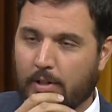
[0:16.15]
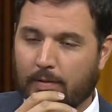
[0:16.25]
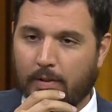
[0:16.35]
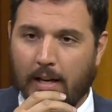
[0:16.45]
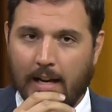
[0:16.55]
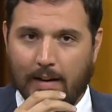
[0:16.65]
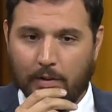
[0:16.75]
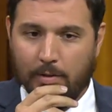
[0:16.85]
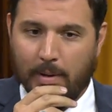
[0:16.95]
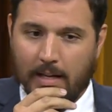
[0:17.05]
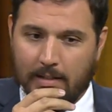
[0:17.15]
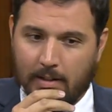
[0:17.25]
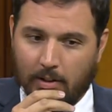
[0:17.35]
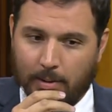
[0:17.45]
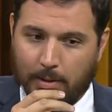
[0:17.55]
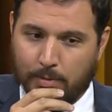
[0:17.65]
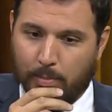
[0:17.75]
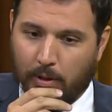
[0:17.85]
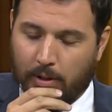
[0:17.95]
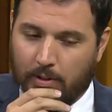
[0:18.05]
of, of the debate on this
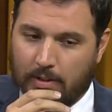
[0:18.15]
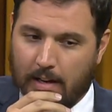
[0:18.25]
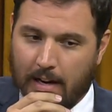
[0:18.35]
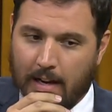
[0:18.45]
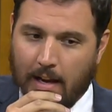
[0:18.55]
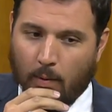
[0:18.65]
bill here today.